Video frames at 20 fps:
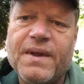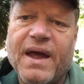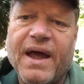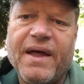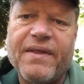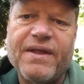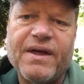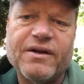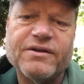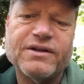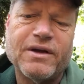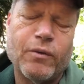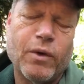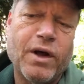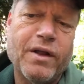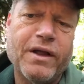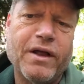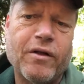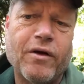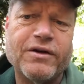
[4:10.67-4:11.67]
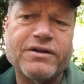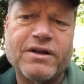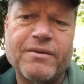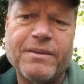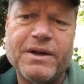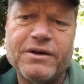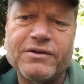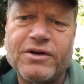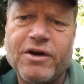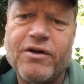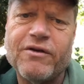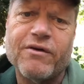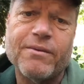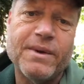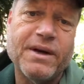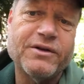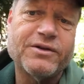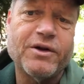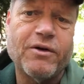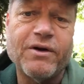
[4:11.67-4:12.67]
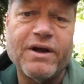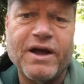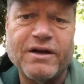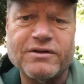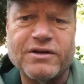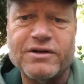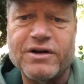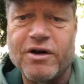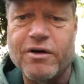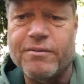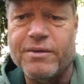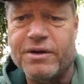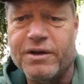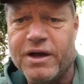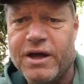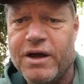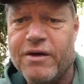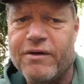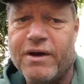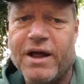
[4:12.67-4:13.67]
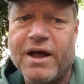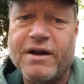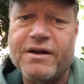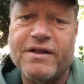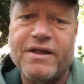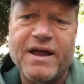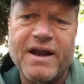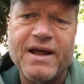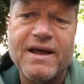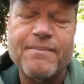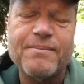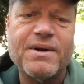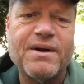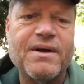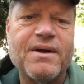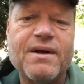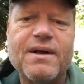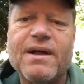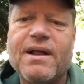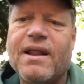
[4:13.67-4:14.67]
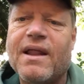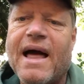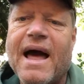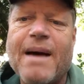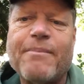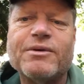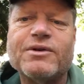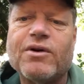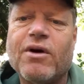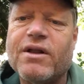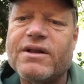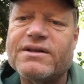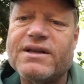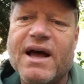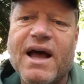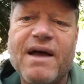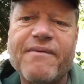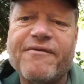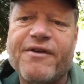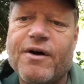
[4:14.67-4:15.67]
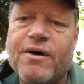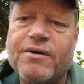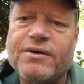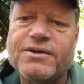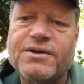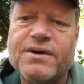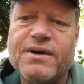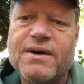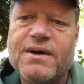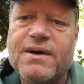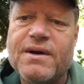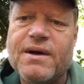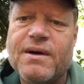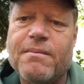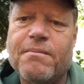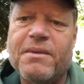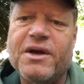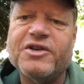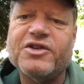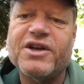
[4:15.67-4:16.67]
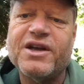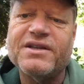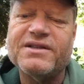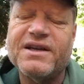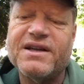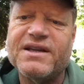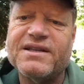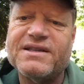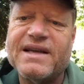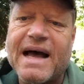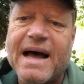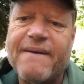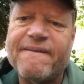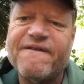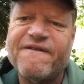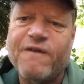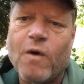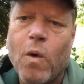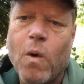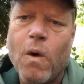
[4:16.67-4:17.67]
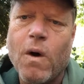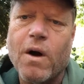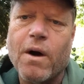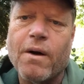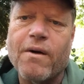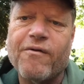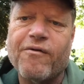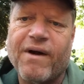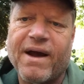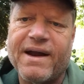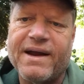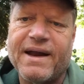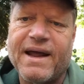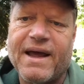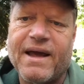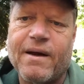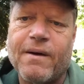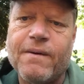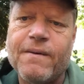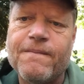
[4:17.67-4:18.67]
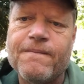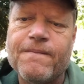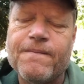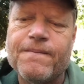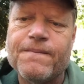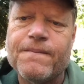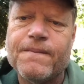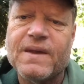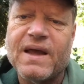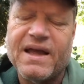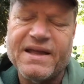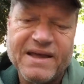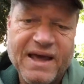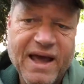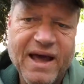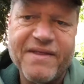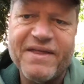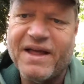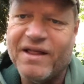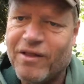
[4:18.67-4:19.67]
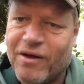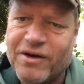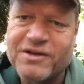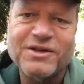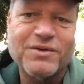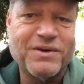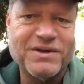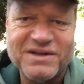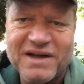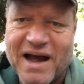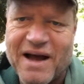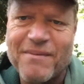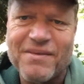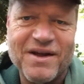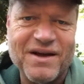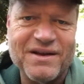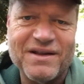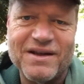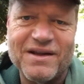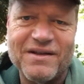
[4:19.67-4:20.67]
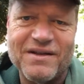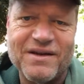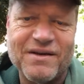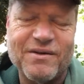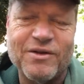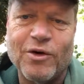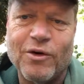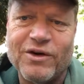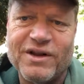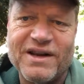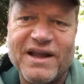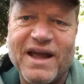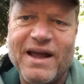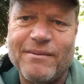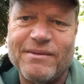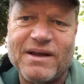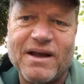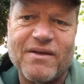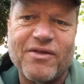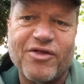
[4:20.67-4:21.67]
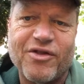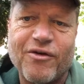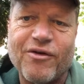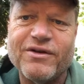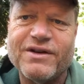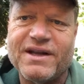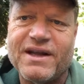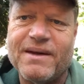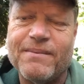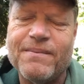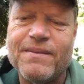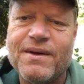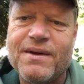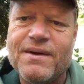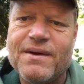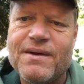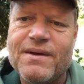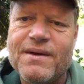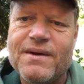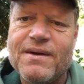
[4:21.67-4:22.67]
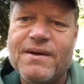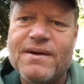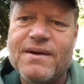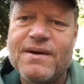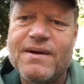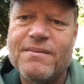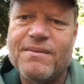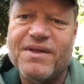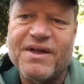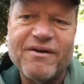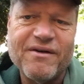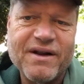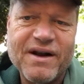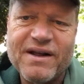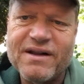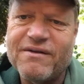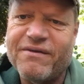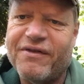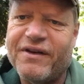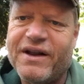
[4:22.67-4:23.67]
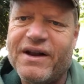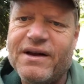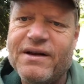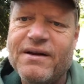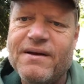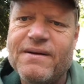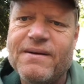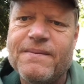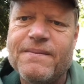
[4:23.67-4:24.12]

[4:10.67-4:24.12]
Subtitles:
And they'll say, well, they lost to Minnesota, and Minnesota has a terrible year, and how did that happen? Happens all the time, folks. Michigan's in the top four right now. And yeah, they lost to a top, the Notre Dame, the third team. But they're not undefeated.